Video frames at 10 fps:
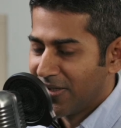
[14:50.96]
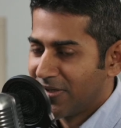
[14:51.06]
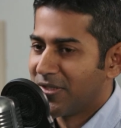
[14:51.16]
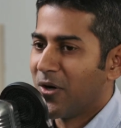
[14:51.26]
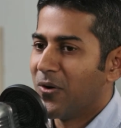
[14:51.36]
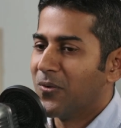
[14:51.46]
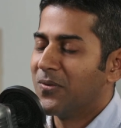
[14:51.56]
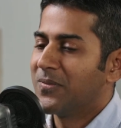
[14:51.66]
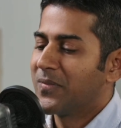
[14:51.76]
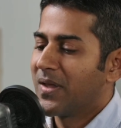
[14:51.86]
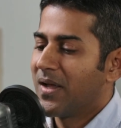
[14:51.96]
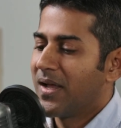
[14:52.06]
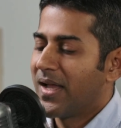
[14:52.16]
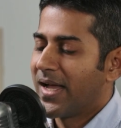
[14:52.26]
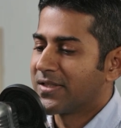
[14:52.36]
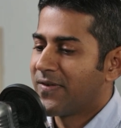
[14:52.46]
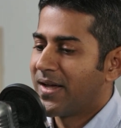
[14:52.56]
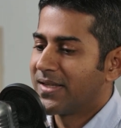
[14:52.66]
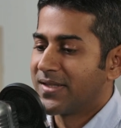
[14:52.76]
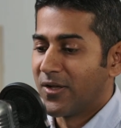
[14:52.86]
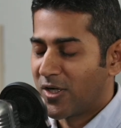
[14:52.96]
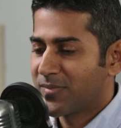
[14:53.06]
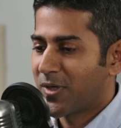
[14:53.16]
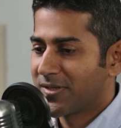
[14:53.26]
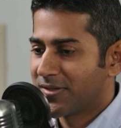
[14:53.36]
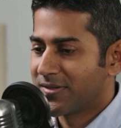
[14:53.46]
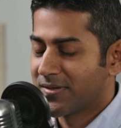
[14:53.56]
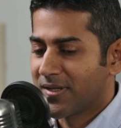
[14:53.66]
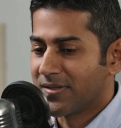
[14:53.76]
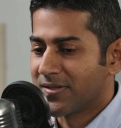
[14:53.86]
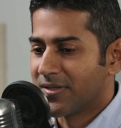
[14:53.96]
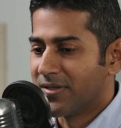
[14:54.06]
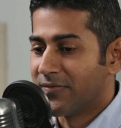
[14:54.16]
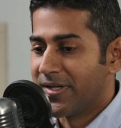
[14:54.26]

So as far as the launch process is concerned,